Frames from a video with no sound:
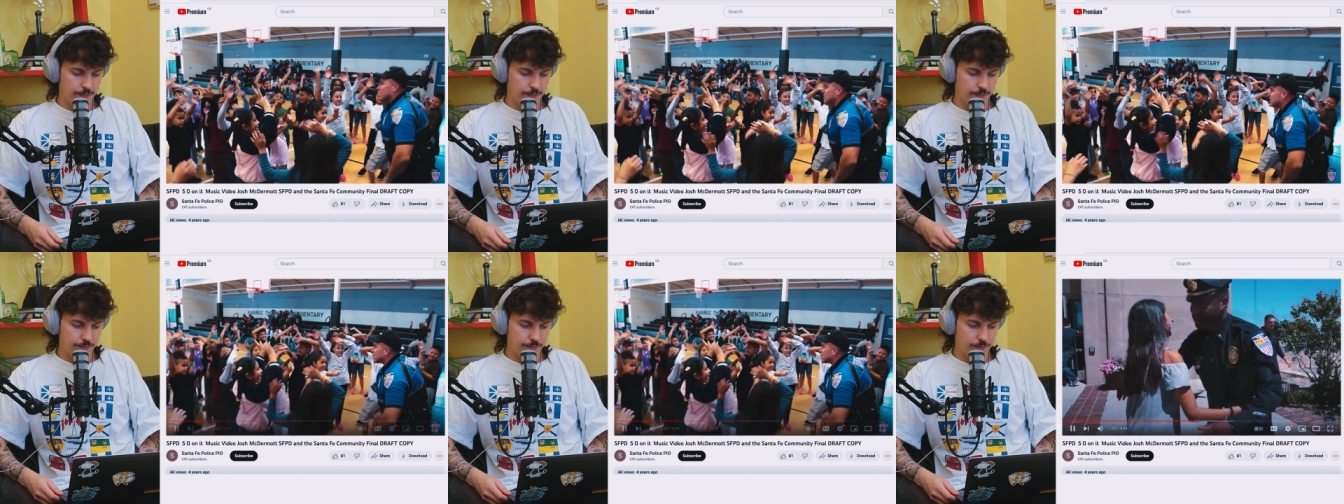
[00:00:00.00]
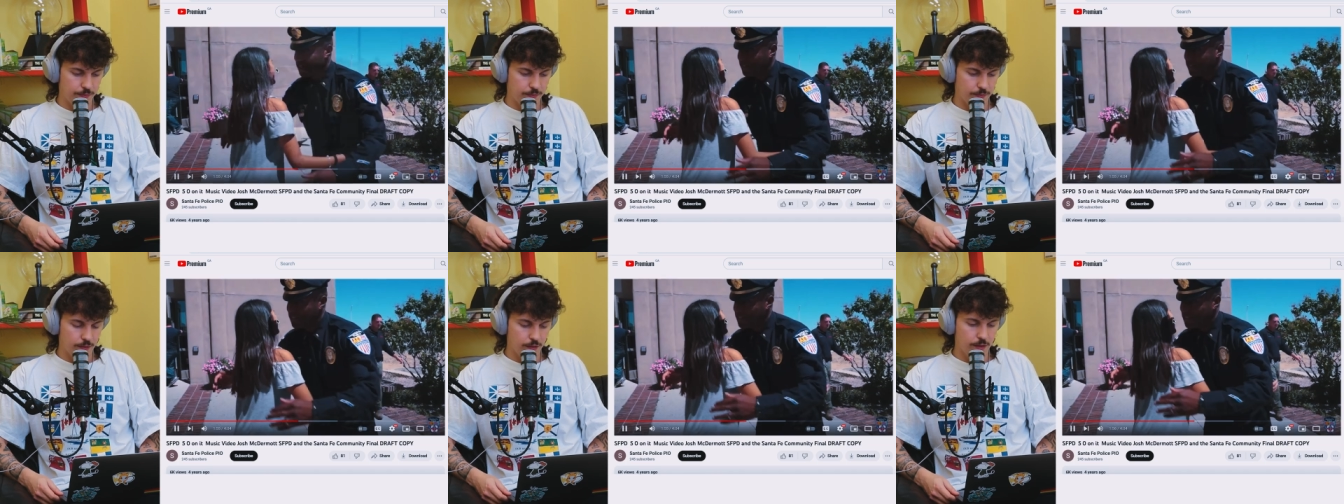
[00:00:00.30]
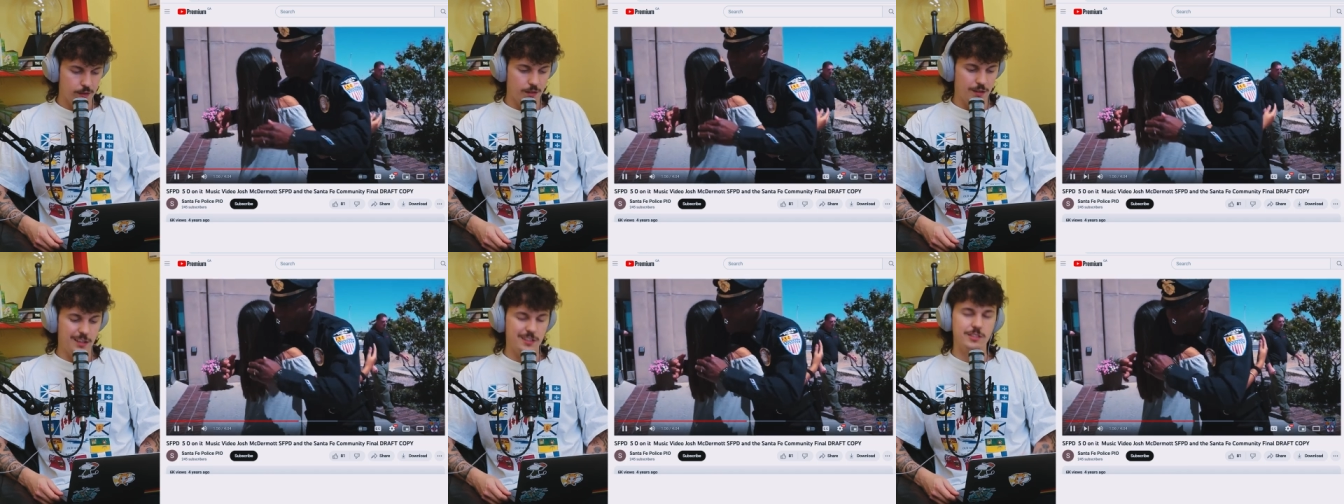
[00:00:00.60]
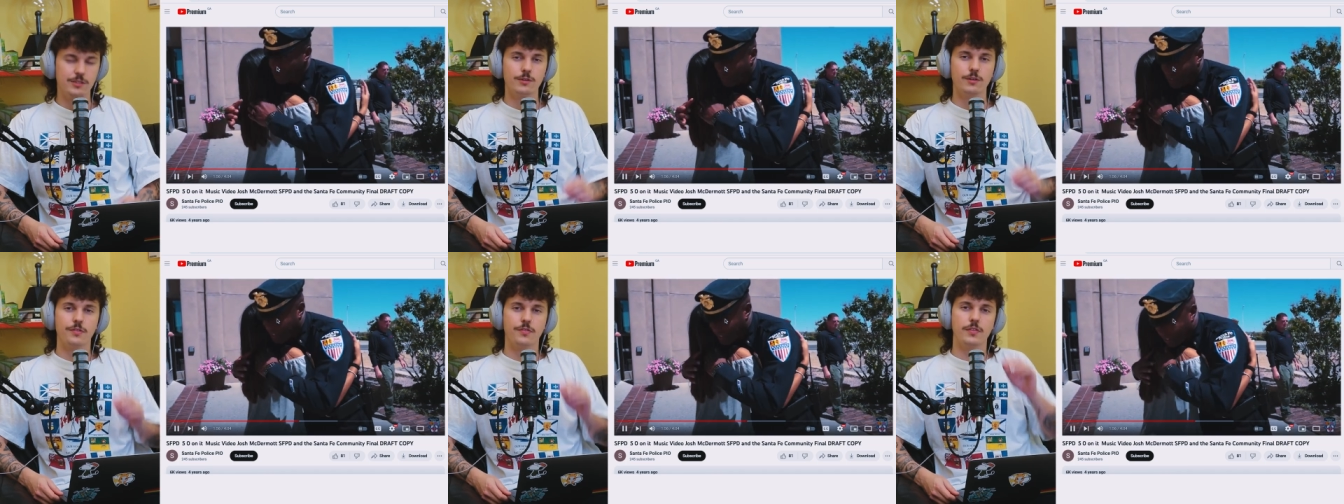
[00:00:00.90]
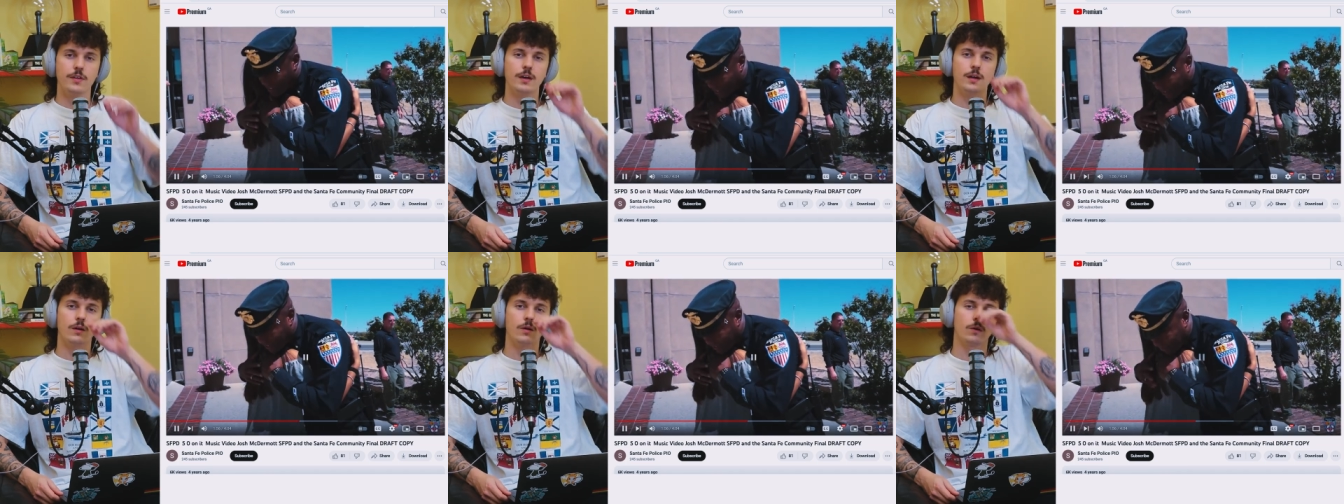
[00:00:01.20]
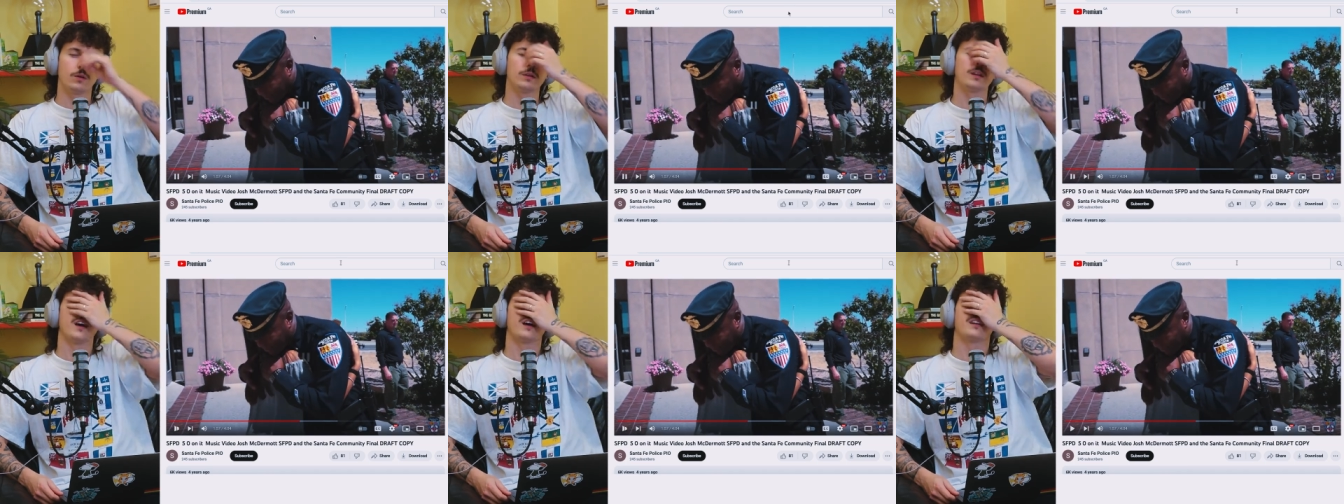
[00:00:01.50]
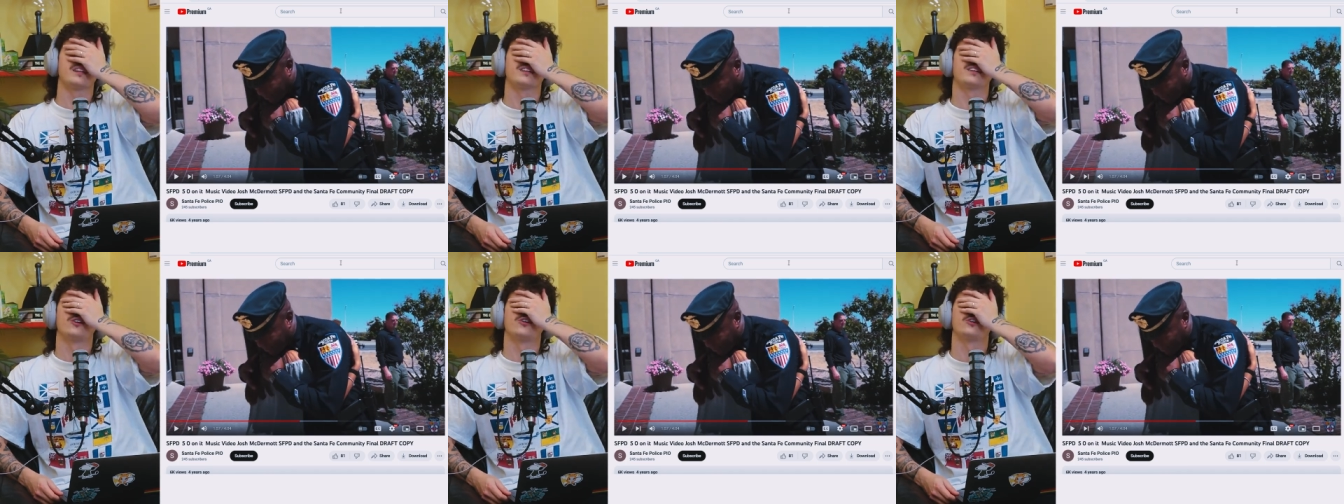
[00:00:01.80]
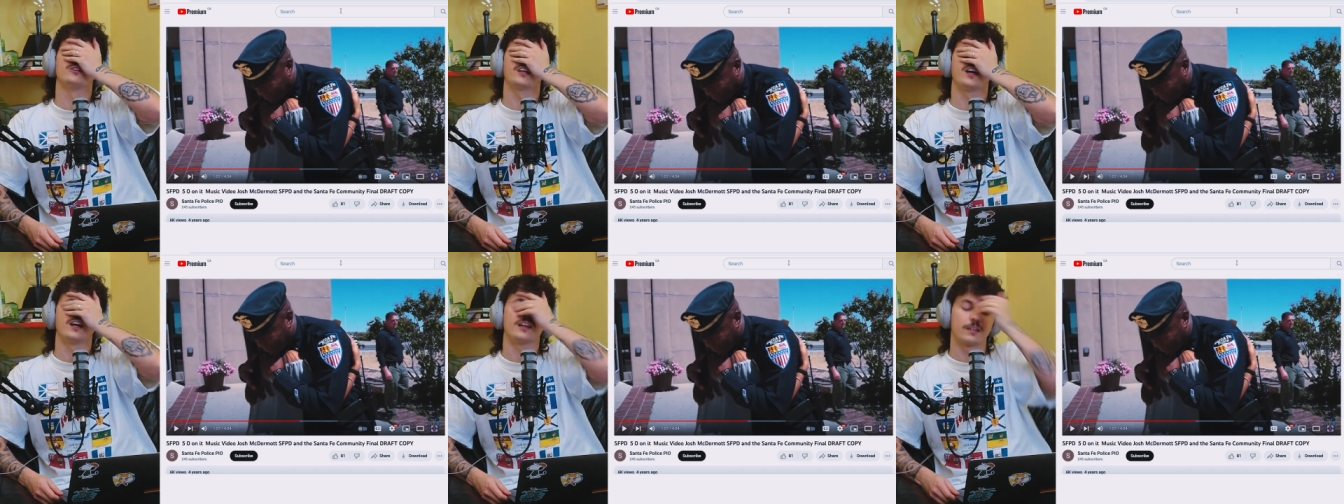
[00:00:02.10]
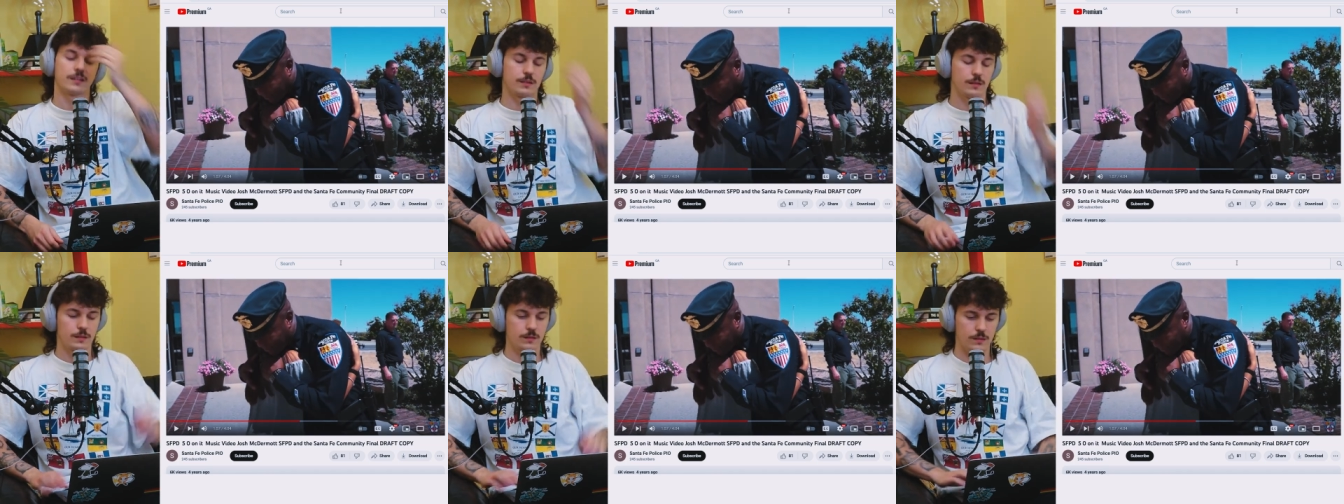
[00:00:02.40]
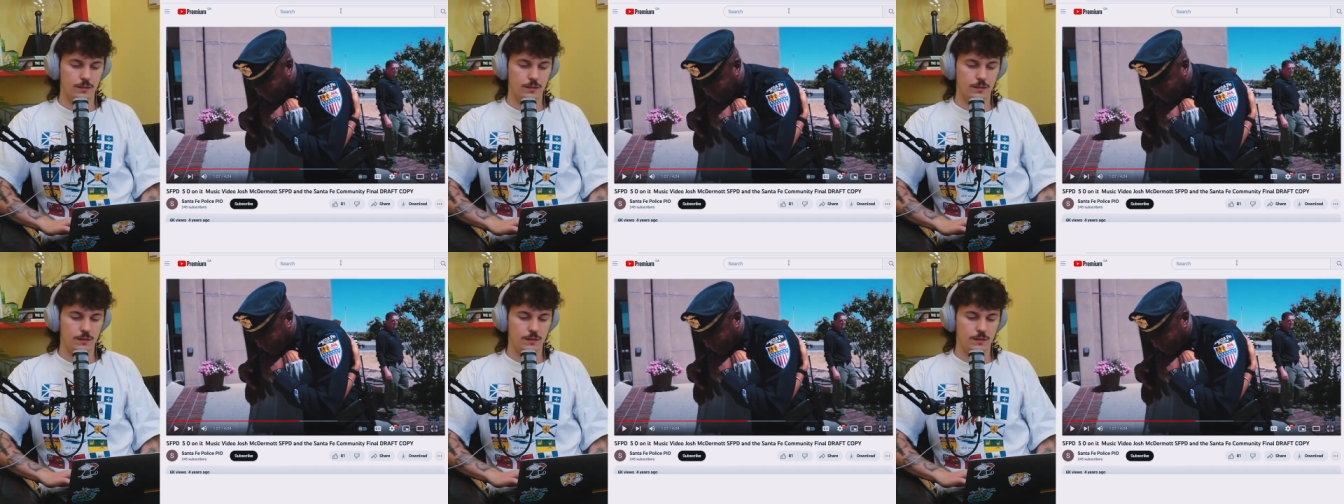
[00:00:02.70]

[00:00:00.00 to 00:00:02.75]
Isn't there a thing? Hold on.